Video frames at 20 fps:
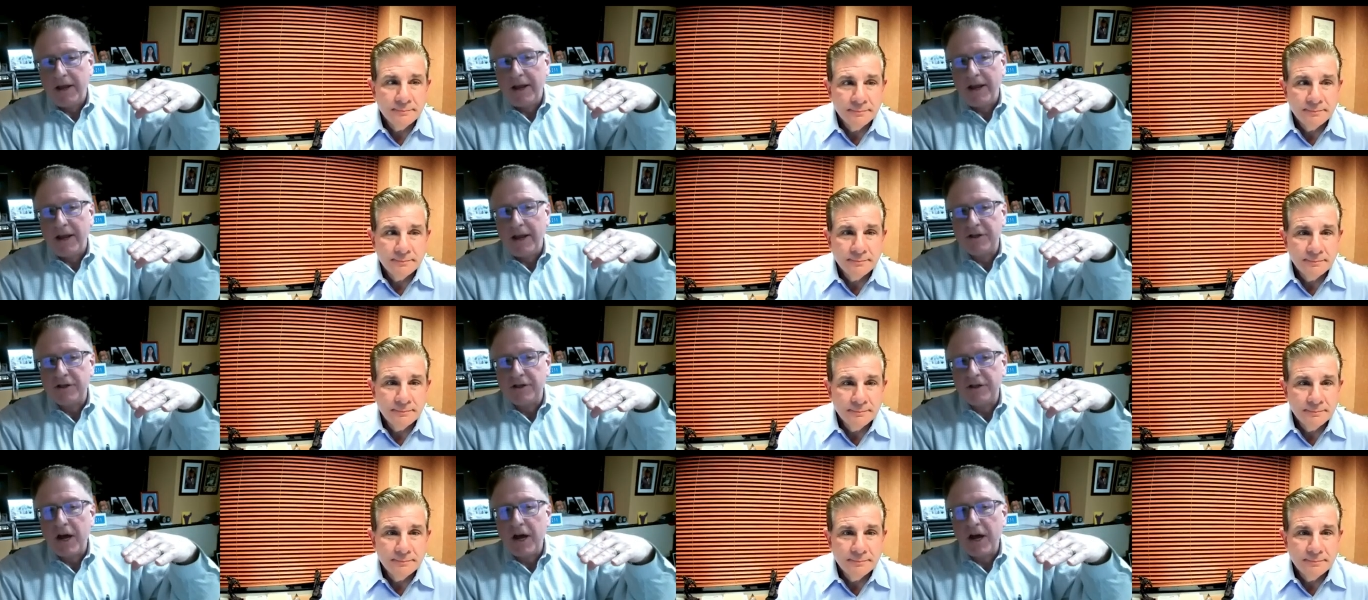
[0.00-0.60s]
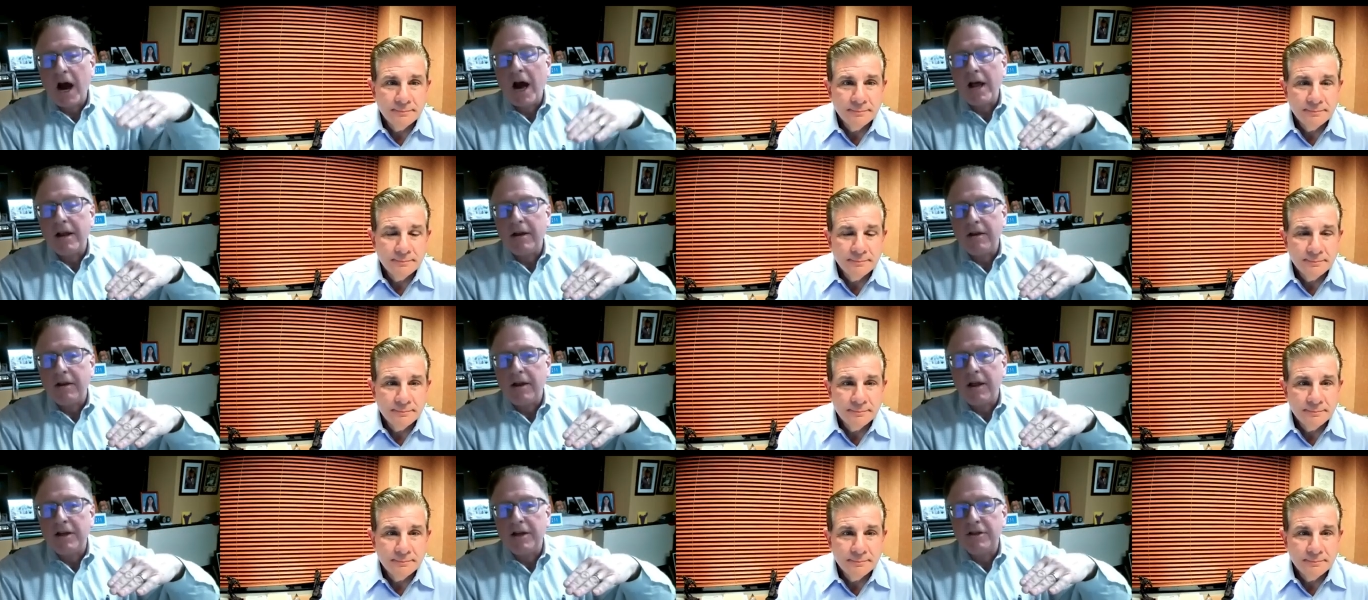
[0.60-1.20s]
Speaker 1: is not
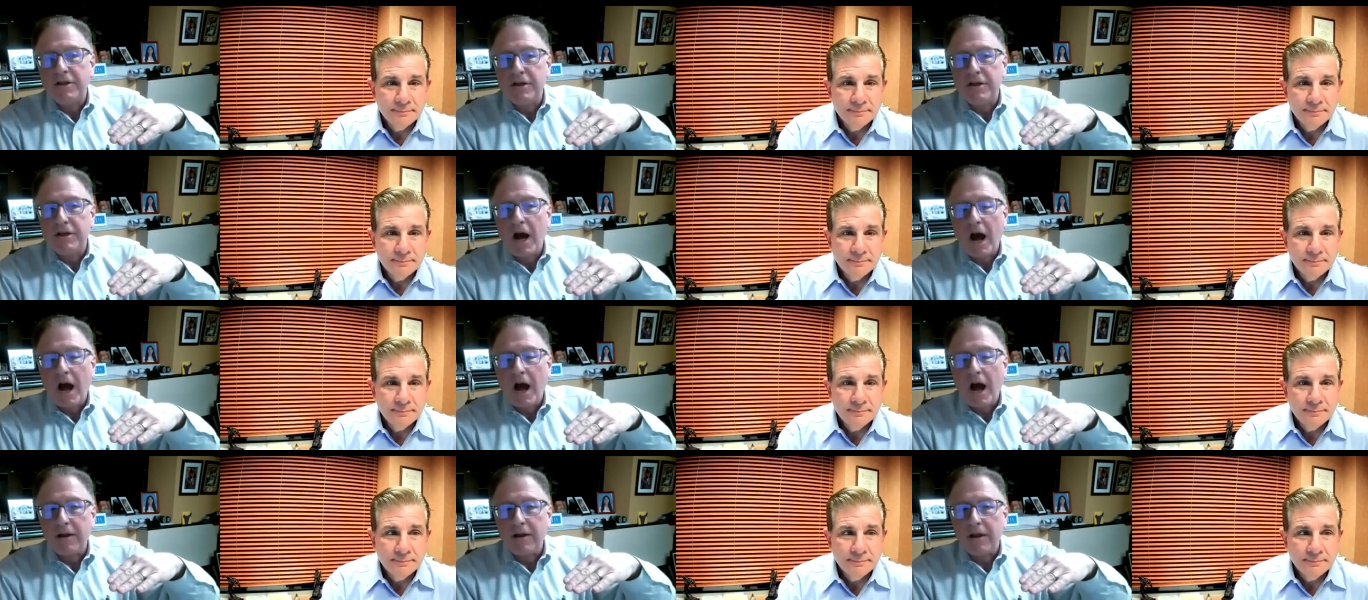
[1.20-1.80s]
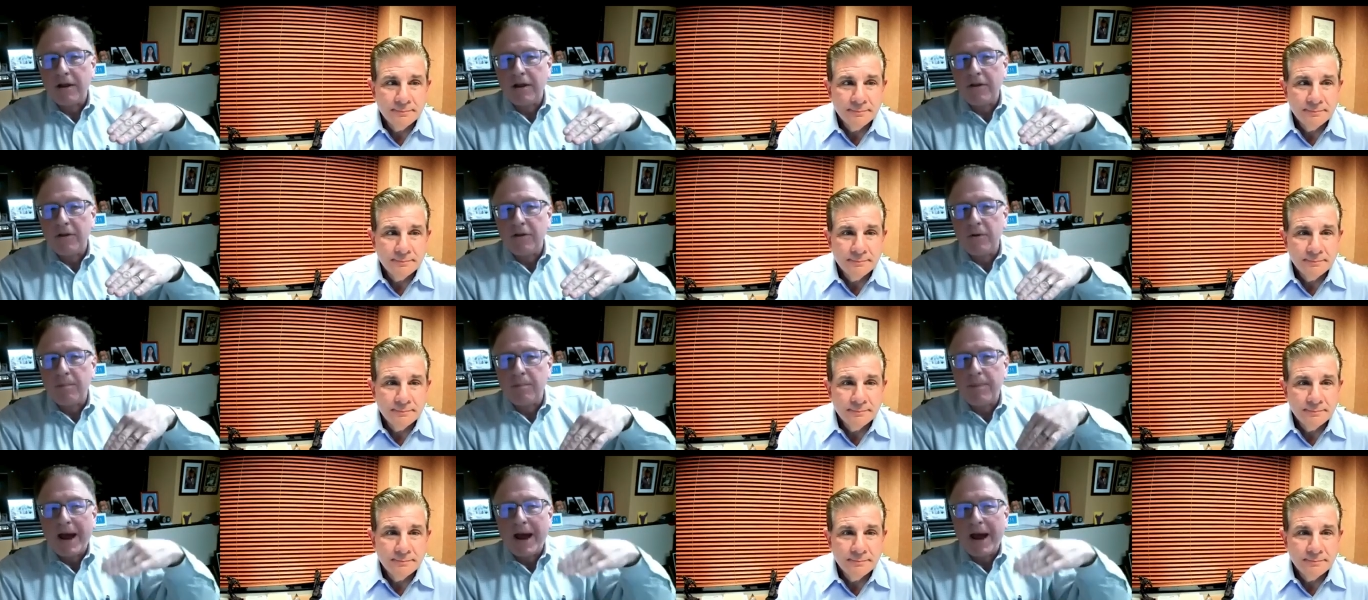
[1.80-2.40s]
is not
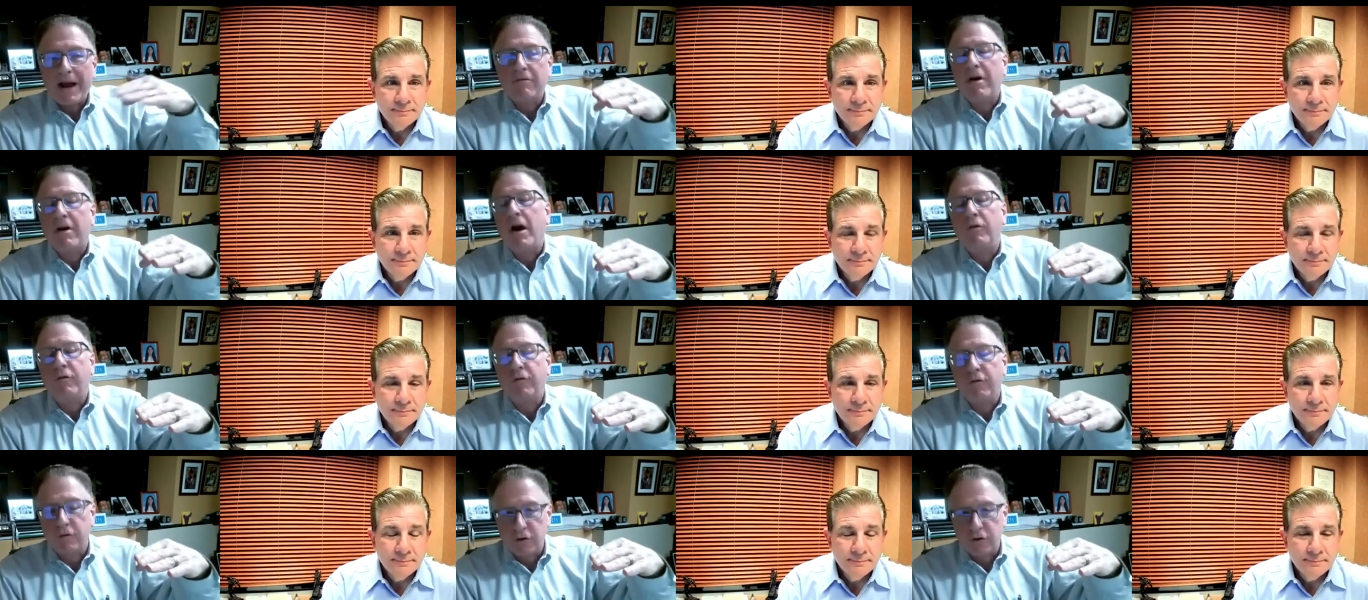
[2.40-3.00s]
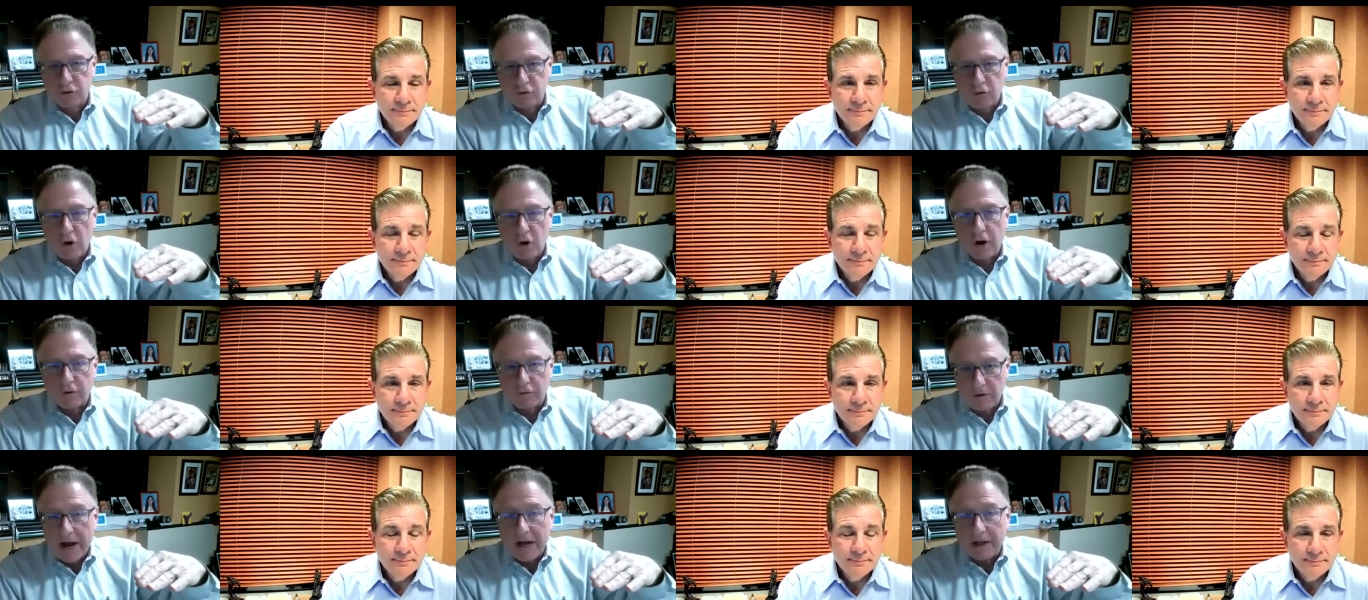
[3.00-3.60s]
the background for a
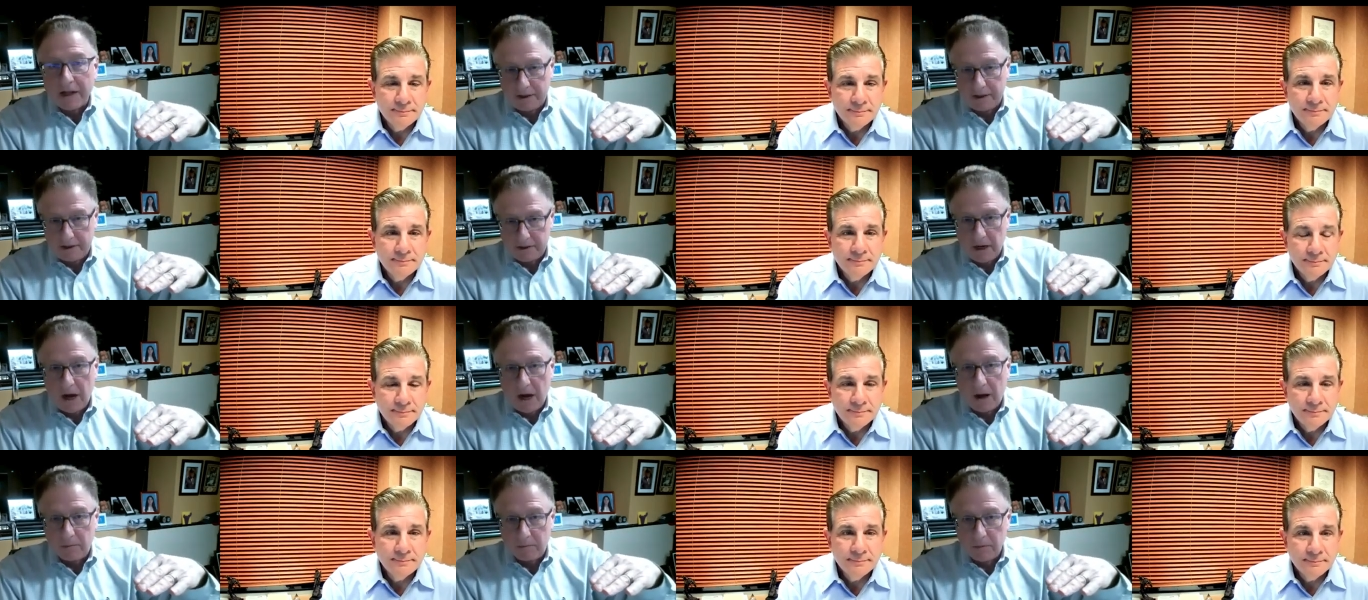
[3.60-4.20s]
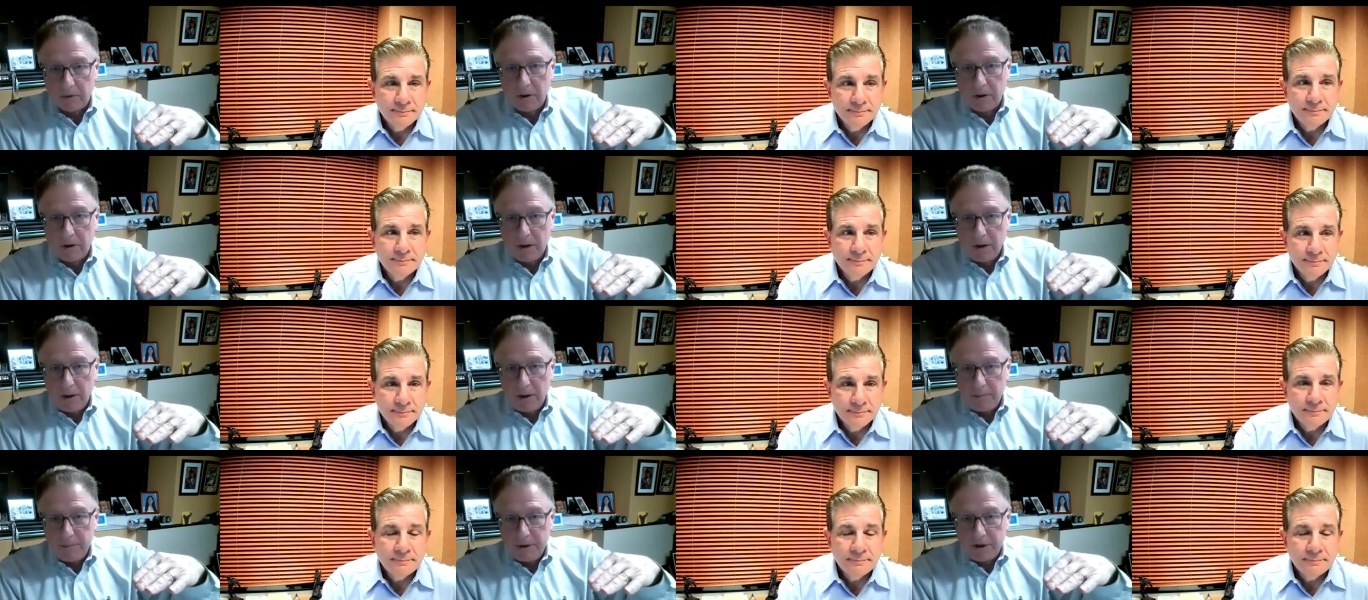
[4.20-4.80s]
strong rally, Dom.
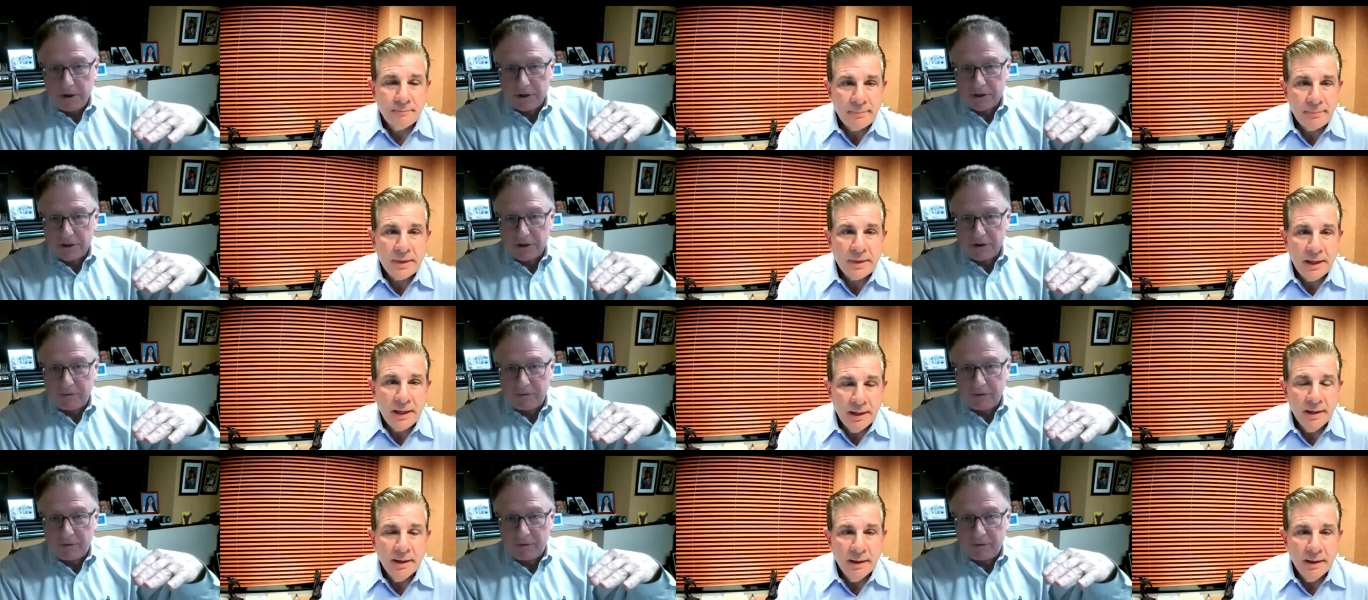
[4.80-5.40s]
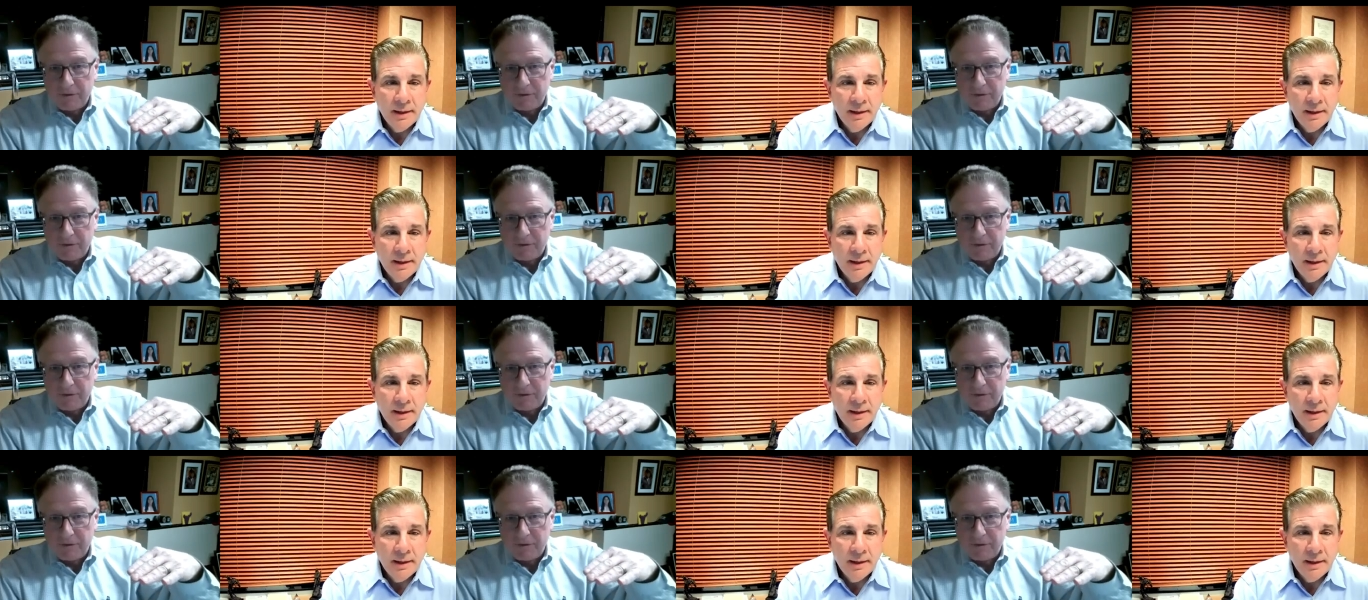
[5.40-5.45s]
Because if the